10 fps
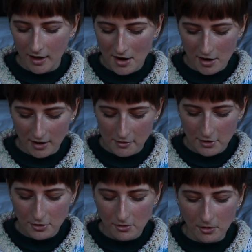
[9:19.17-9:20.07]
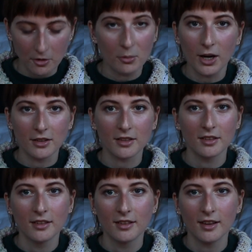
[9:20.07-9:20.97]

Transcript: yeah, if you do know about